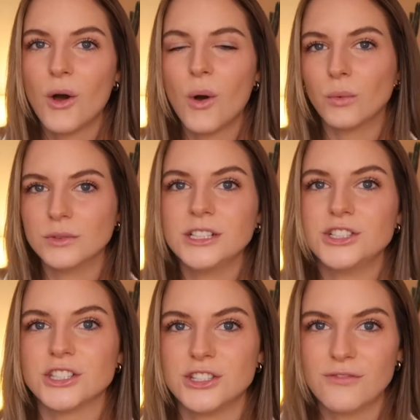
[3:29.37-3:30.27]
only
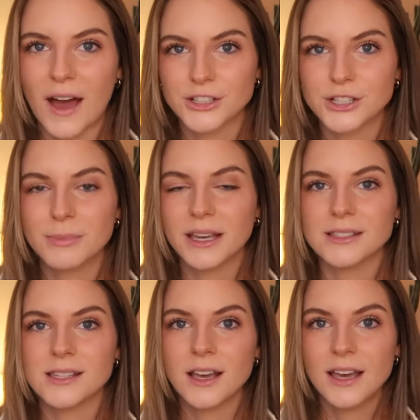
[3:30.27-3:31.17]
just do fashion,
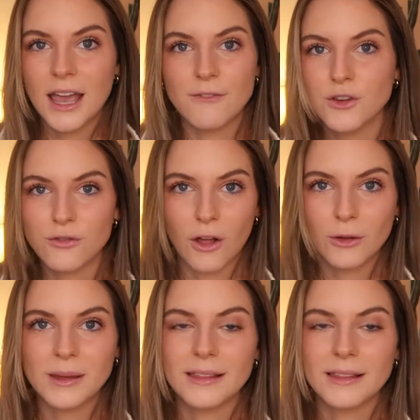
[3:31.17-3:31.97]
because if you follow me,